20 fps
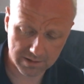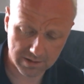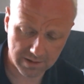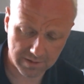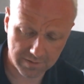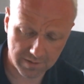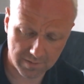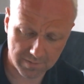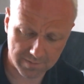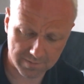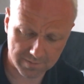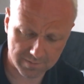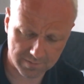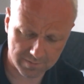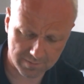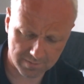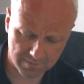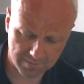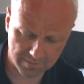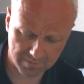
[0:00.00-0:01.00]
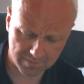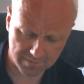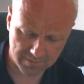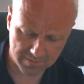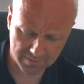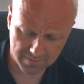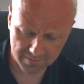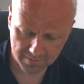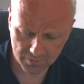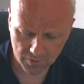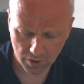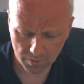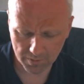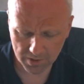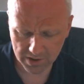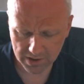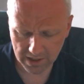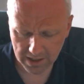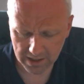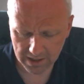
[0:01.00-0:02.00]
if I'm not
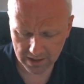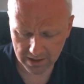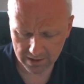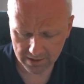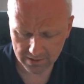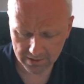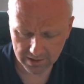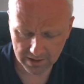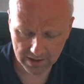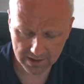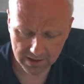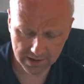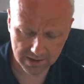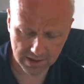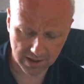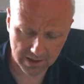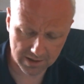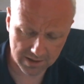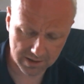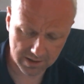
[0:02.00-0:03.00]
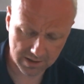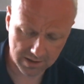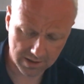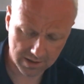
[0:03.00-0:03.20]
mistaken. Yes, it has.